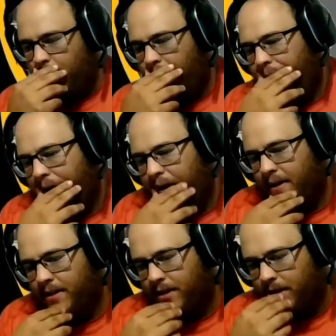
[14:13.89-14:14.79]

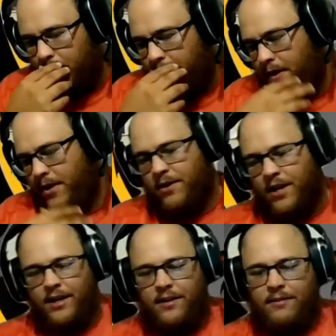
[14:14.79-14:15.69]
uh, you
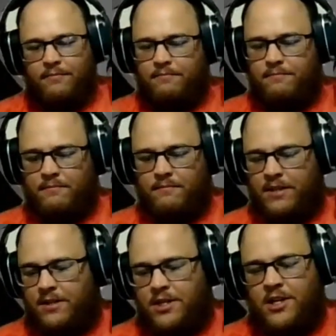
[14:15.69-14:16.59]
get
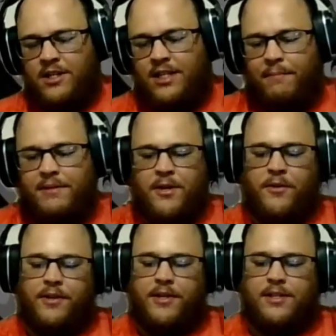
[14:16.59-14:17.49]
these
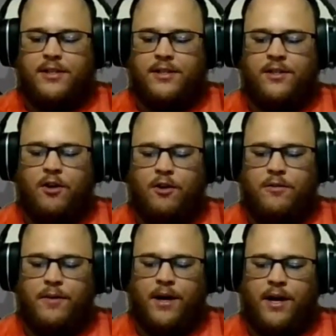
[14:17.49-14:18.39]
opportunities to
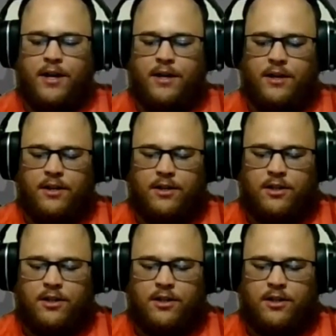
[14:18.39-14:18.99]
go and